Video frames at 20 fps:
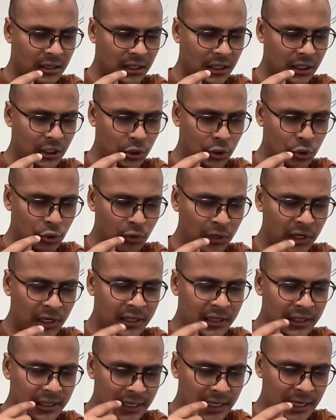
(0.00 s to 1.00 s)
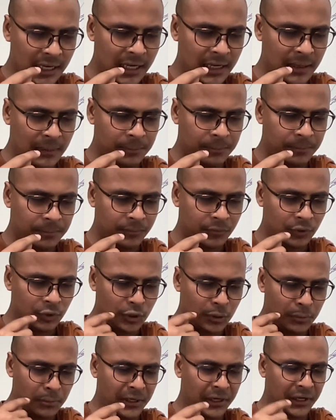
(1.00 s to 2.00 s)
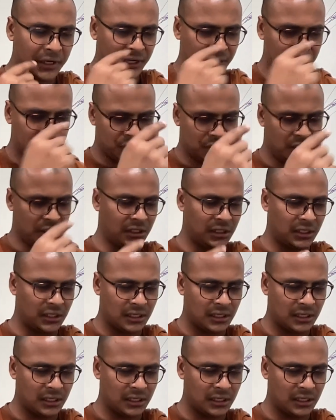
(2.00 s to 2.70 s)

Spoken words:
you will keep your meditation.